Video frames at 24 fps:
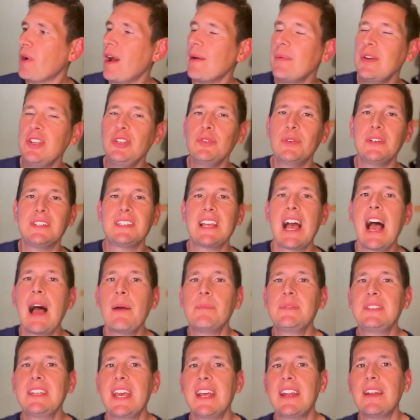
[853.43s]
probably do a
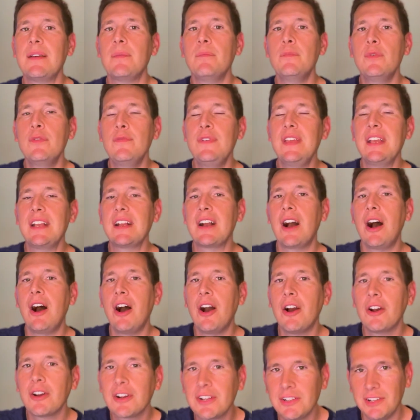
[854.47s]
top ten movie
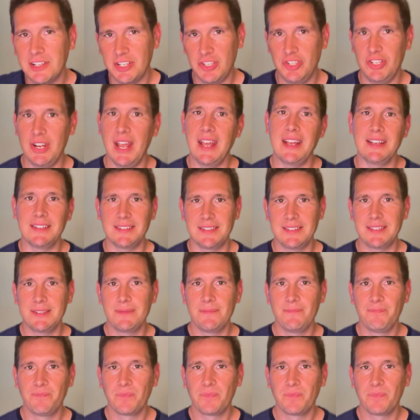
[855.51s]
car cliches